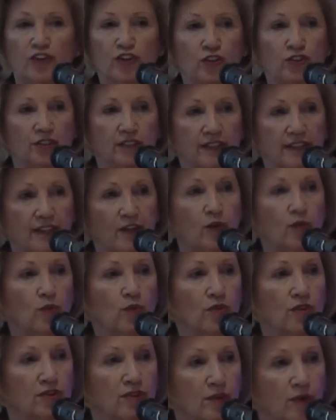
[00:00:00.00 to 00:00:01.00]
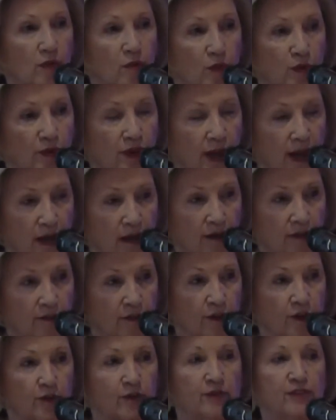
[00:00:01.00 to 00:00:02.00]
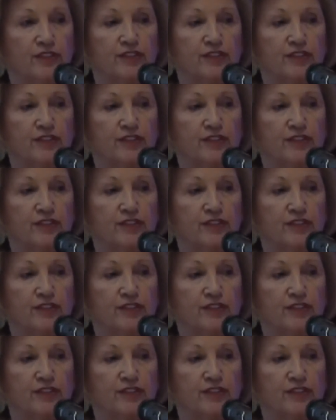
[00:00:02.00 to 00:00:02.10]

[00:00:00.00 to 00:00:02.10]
and you couldn't get a word out of her.